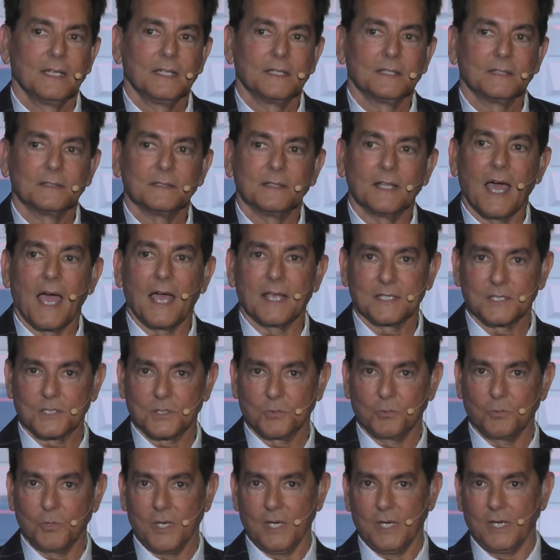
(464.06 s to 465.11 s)

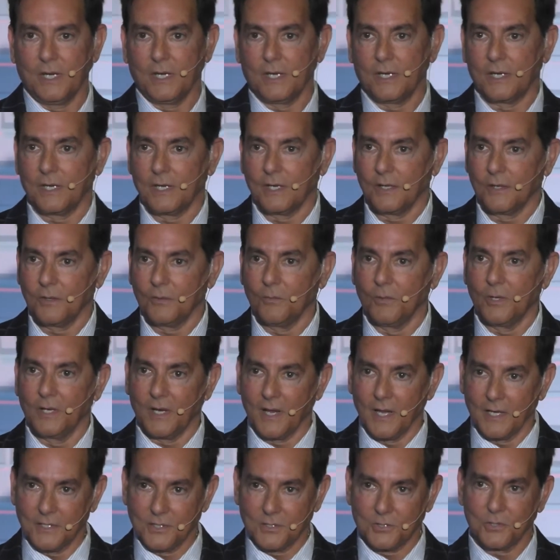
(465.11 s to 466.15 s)
Last week, when
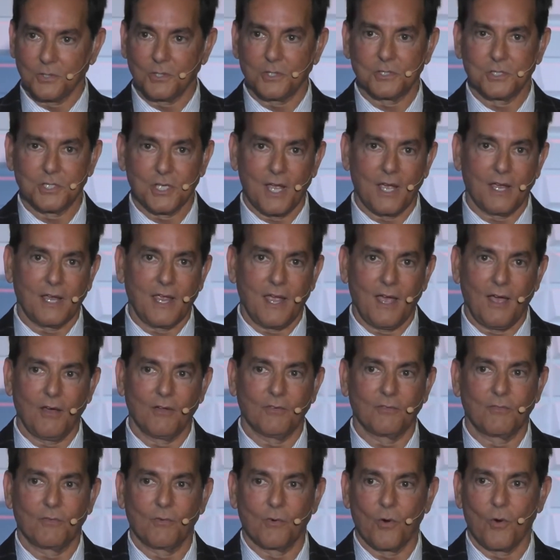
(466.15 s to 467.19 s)
I took Jack
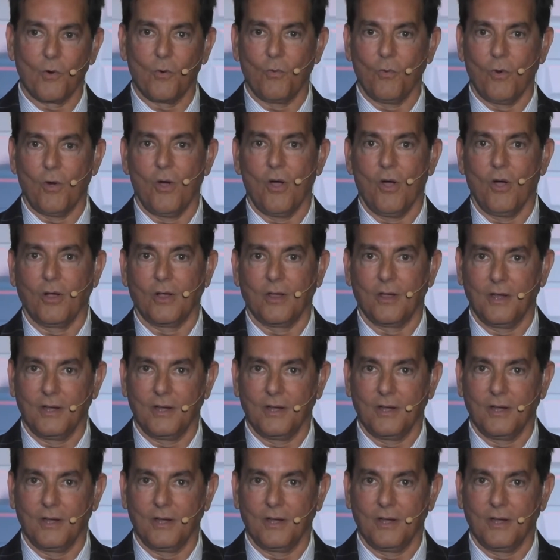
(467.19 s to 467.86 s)
out for a walk,